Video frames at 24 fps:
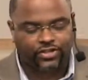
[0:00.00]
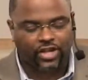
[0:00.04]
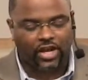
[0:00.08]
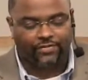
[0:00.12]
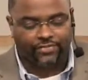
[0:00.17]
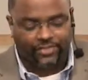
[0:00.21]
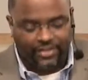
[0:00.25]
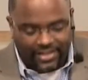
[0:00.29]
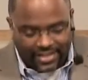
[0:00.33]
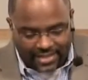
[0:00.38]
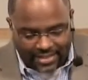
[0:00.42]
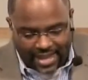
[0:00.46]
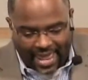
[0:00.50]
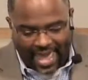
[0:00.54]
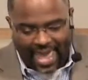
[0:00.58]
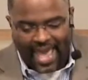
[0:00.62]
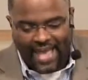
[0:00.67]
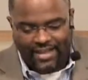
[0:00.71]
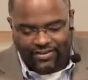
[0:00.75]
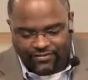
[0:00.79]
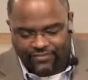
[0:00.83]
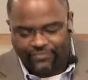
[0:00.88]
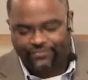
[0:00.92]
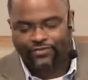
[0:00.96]
of the
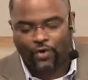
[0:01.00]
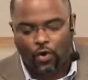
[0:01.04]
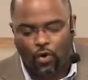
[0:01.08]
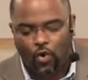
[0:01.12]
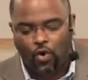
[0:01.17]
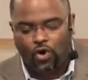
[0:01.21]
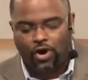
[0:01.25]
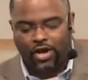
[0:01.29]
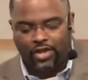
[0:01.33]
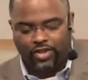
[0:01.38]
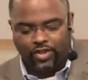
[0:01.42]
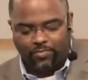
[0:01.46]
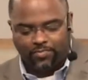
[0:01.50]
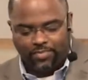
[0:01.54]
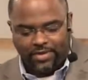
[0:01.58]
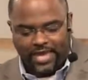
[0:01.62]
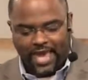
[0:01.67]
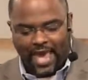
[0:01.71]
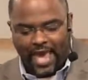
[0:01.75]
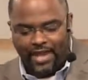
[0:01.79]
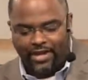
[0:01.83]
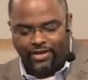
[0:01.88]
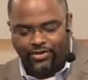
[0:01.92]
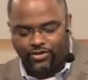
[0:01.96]
last 4 of the
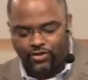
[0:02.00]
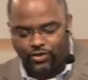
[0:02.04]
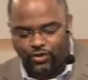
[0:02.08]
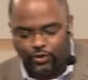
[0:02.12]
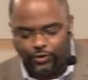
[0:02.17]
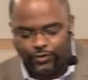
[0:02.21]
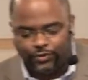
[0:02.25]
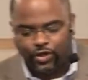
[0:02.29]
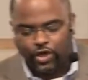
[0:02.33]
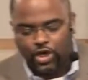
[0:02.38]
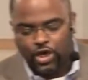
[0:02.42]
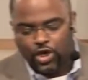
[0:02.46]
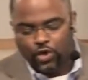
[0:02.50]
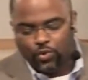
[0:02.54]
Beatitudes,